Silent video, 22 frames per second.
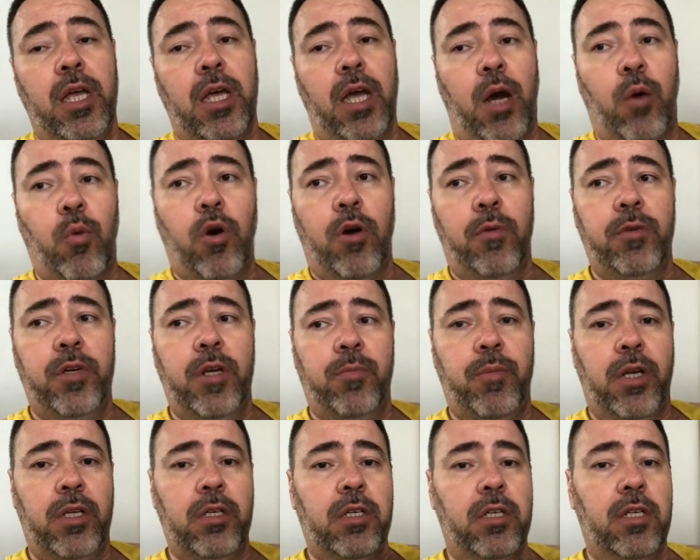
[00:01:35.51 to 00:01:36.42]
I warmed
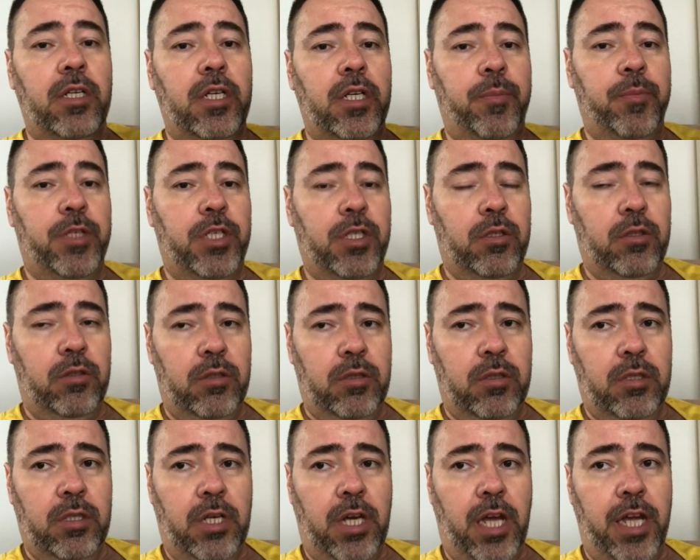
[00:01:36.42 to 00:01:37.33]
up on the elliptical.
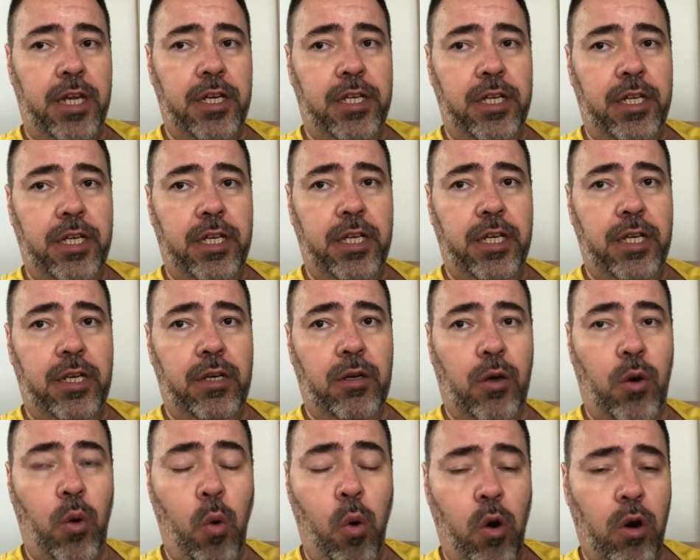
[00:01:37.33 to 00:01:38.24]
I did
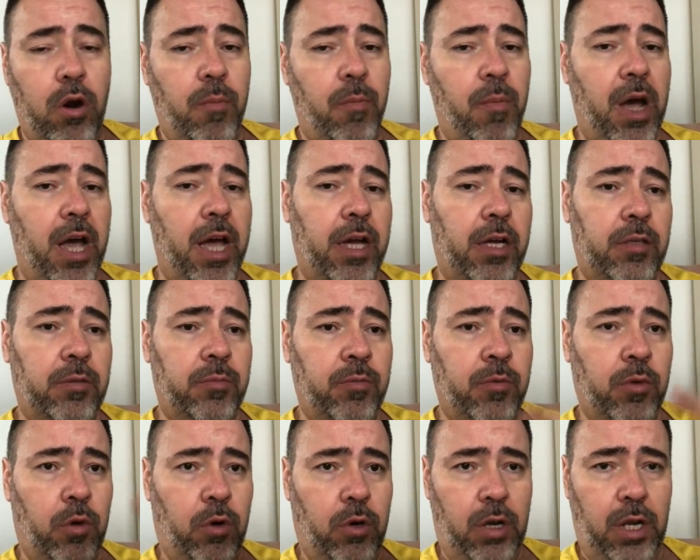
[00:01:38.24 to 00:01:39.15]
a quarter mile
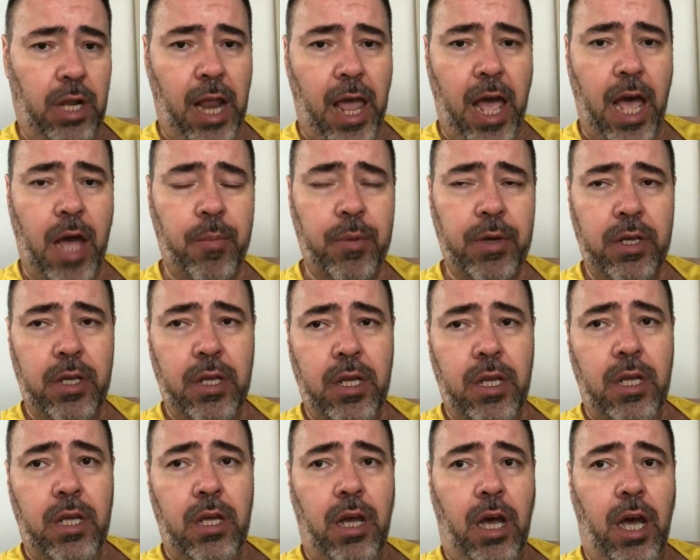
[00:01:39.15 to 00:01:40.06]
or a lap
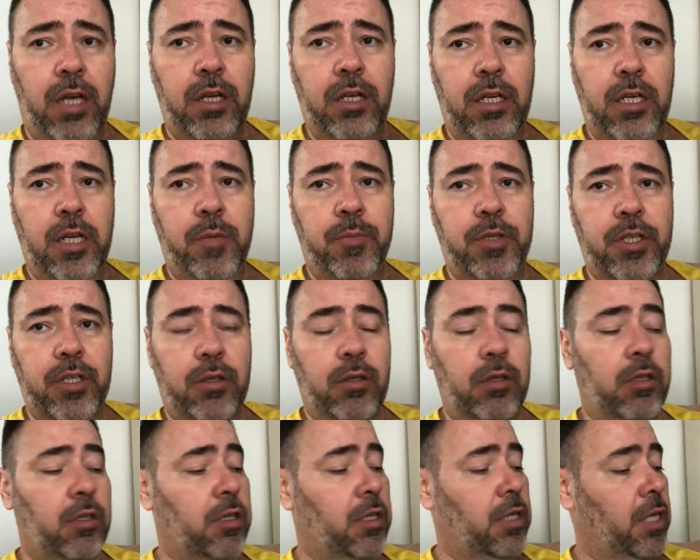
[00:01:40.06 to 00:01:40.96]
on the
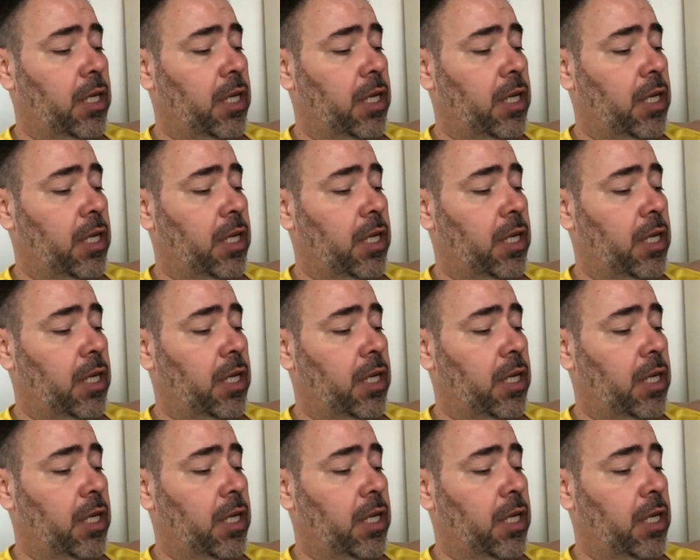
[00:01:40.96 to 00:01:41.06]
elliptical,